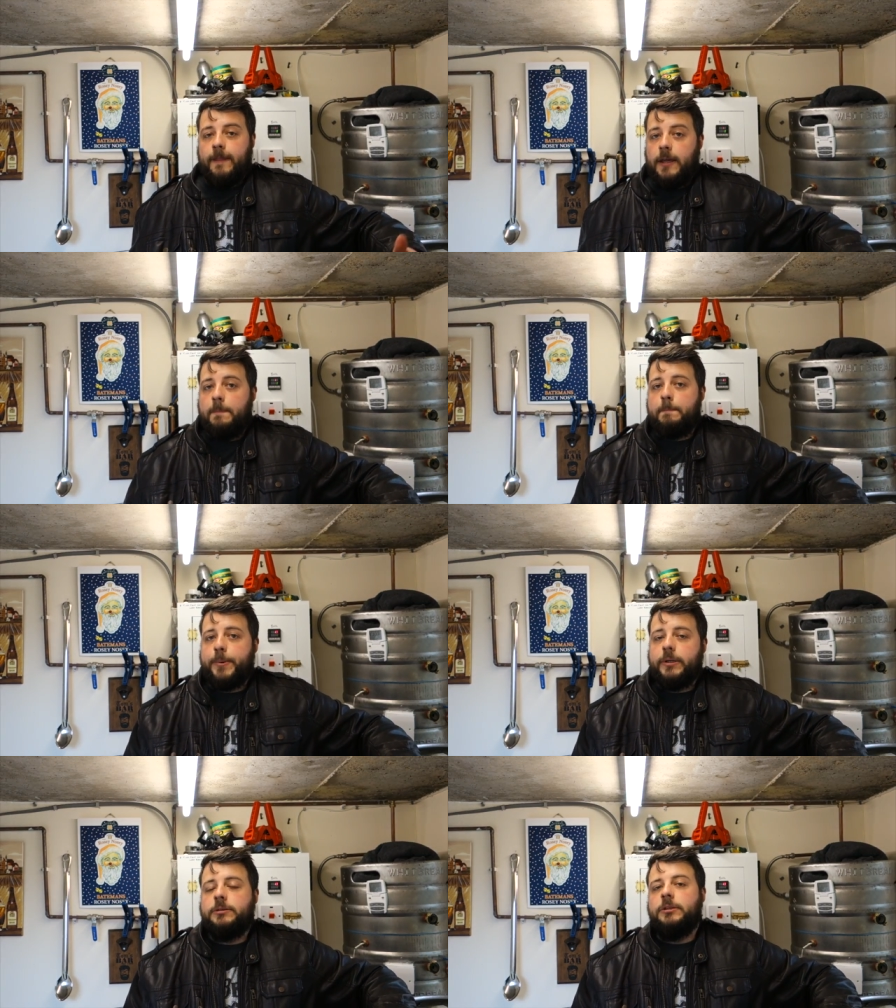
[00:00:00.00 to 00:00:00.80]
Yep.
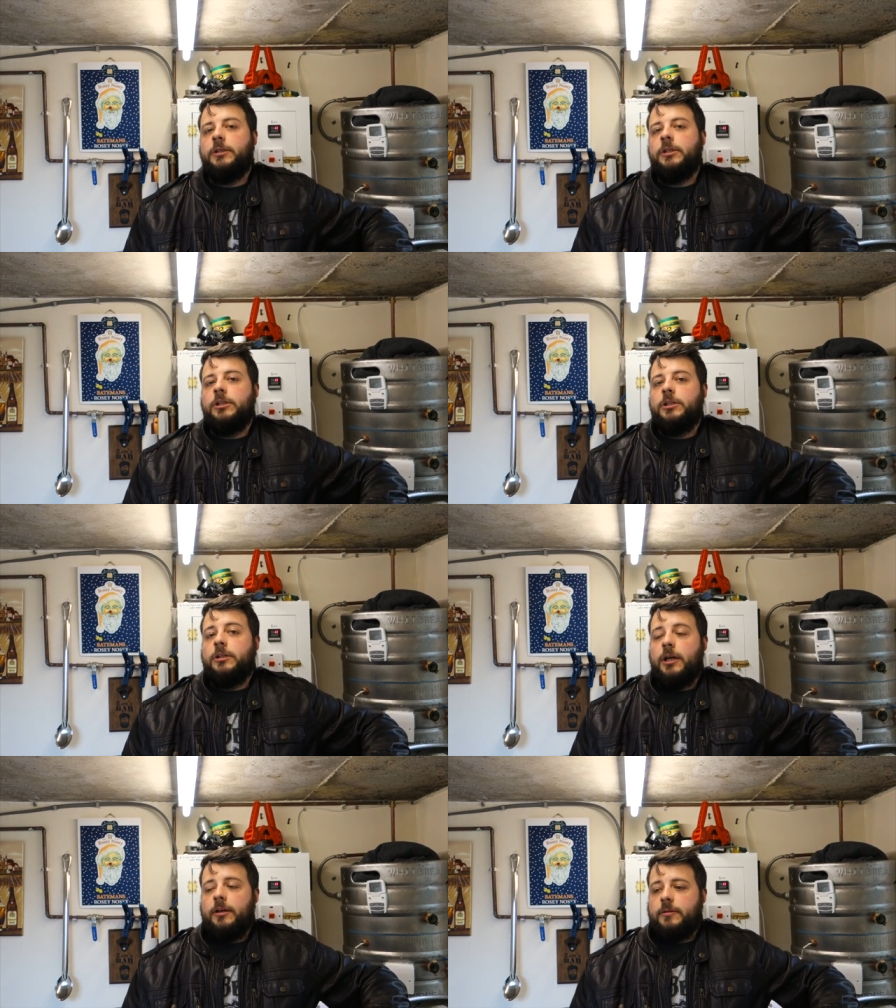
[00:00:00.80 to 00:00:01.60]

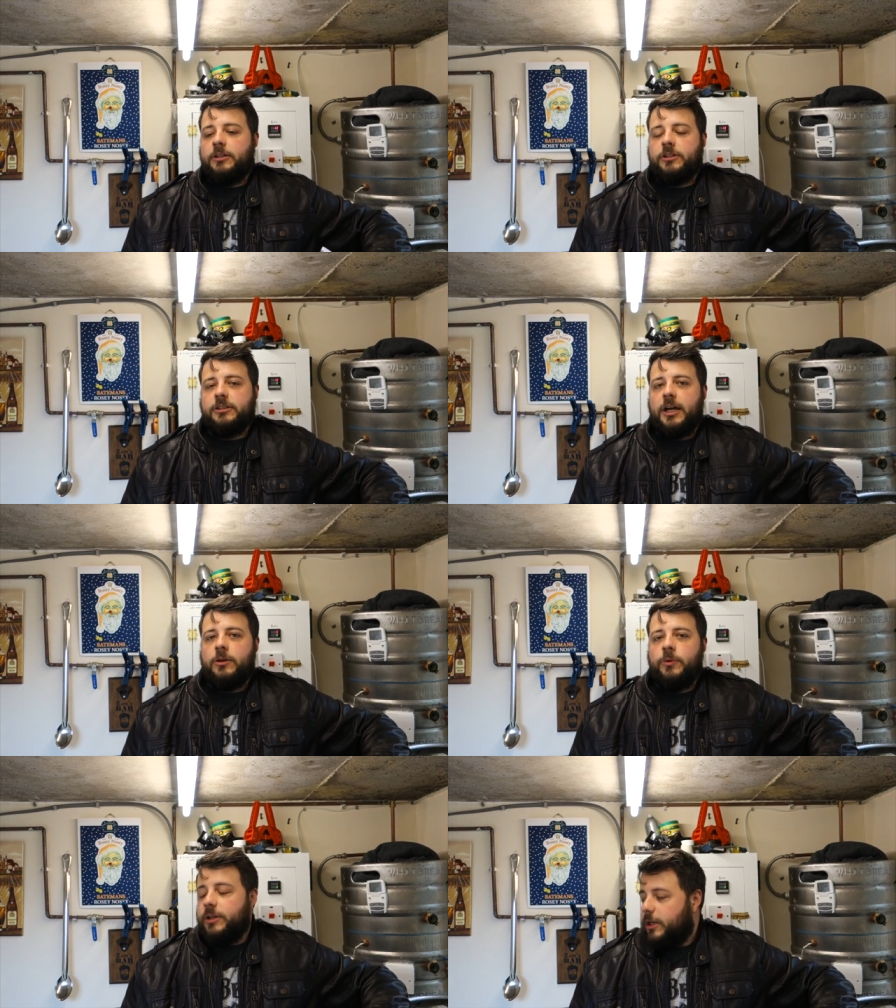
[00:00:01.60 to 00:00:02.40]
Yeah, that's
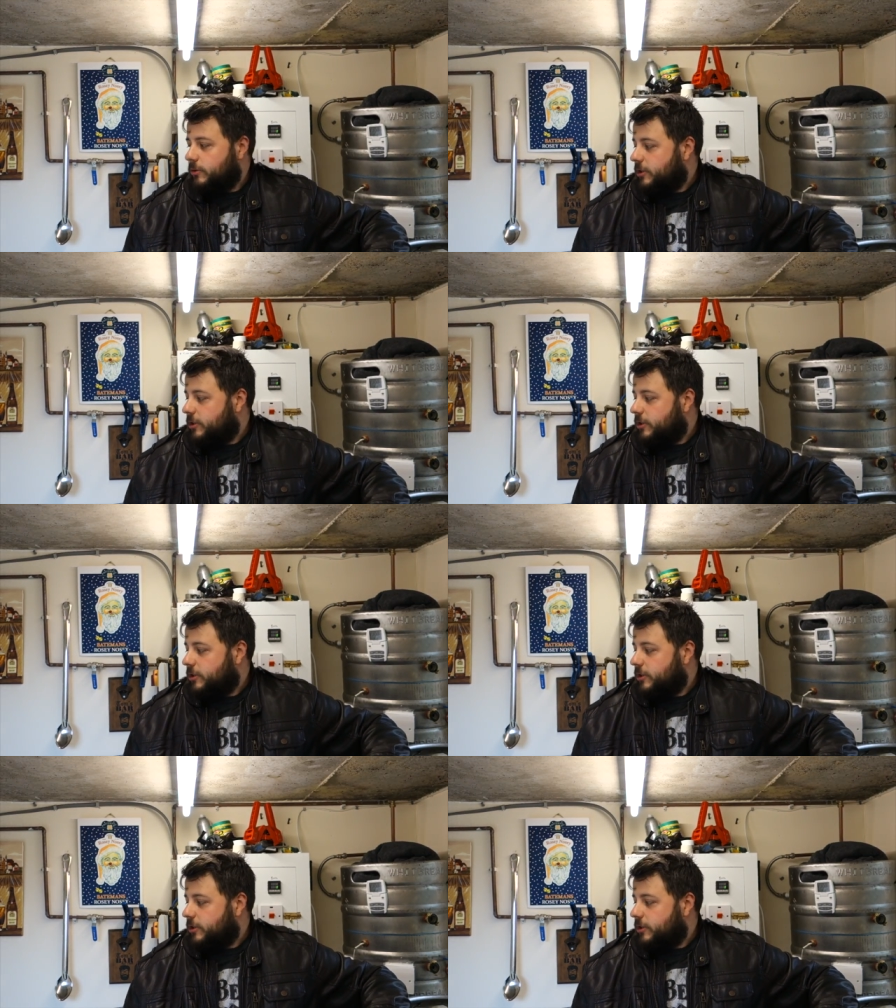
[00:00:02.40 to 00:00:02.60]
exactly what you do.